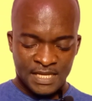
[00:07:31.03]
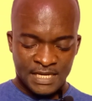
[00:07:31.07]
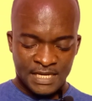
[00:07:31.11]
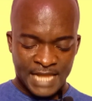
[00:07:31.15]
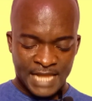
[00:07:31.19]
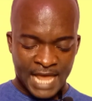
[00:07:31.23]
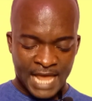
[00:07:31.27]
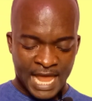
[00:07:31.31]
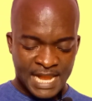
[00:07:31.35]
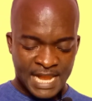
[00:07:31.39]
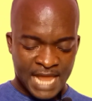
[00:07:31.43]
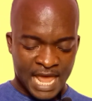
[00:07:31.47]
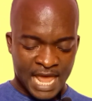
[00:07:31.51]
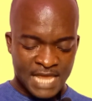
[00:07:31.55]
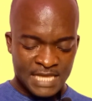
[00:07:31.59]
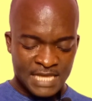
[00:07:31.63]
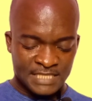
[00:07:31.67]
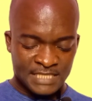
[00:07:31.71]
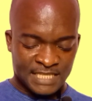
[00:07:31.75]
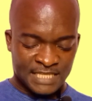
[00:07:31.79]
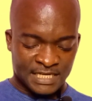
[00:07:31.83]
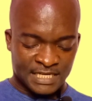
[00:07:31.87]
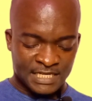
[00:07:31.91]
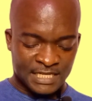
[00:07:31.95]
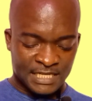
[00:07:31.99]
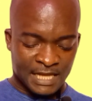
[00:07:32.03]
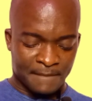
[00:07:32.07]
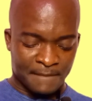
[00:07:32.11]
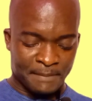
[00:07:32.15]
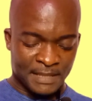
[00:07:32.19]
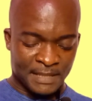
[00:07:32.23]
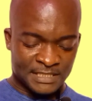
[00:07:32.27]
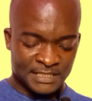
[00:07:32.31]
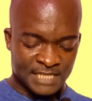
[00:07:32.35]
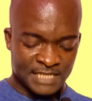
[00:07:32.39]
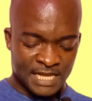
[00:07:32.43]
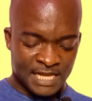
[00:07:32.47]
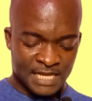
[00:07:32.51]
The NIA's technical
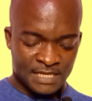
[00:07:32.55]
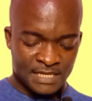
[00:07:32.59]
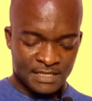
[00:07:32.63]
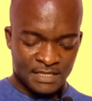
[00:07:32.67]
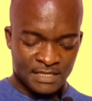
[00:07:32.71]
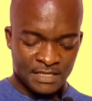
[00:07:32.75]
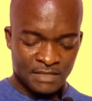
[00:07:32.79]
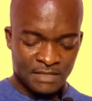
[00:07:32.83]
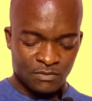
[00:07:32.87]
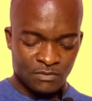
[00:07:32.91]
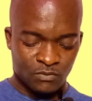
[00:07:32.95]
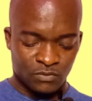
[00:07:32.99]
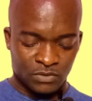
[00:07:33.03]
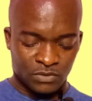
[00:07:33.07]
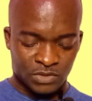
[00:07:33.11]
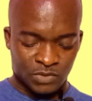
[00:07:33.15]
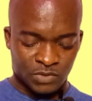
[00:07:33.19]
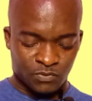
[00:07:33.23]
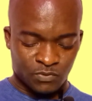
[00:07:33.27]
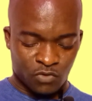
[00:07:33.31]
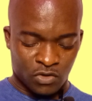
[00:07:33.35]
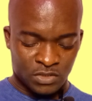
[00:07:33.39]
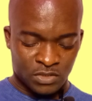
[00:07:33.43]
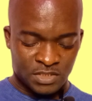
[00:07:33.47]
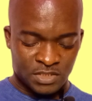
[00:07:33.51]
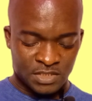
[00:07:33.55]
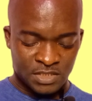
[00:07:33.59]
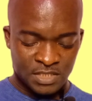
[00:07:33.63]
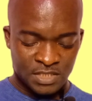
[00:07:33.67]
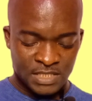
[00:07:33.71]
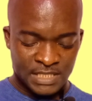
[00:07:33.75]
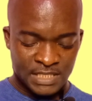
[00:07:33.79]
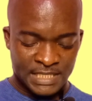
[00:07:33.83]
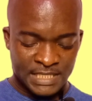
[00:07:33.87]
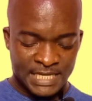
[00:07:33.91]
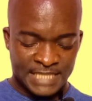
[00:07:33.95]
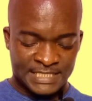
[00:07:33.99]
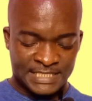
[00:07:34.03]
partner was what?
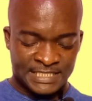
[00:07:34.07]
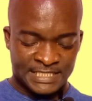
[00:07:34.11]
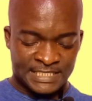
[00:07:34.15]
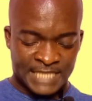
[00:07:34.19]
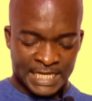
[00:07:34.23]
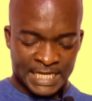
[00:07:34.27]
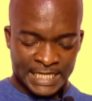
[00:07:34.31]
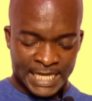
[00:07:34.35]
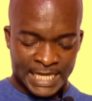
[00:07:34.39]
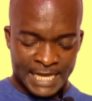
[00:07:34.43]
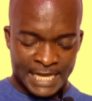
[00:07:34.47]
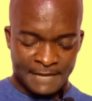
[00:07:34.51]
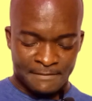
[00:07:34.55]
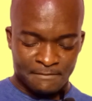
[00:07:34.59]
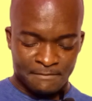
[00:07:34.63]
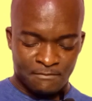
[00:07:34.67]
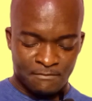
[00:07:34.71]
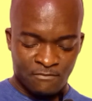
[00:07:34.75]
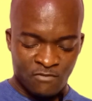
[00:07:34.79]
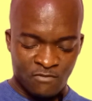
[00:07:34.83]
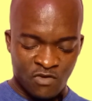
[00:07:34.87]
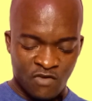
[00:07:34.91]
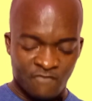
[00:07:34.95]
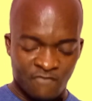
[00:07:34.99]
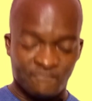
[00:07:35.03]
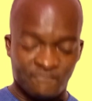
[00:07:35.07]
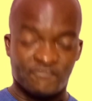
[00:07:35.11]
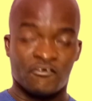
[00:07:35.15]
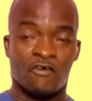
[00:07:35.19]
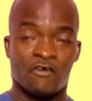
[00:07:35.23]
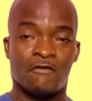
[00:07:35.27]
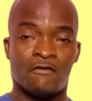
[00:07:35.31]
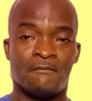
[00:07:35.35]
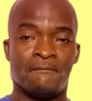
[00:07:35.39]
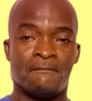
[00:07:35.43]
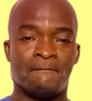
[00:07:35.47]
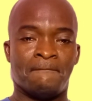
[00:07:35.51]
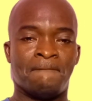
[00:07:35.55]
The SAGEM
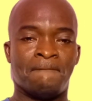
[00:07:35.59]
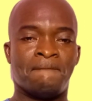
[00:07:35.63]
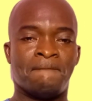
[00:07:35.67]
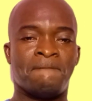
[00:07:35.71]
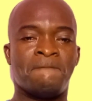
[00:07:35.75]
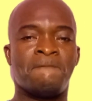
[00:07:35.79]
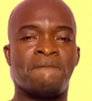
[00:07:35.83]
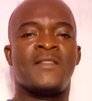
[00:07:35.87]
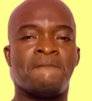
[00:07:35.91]
from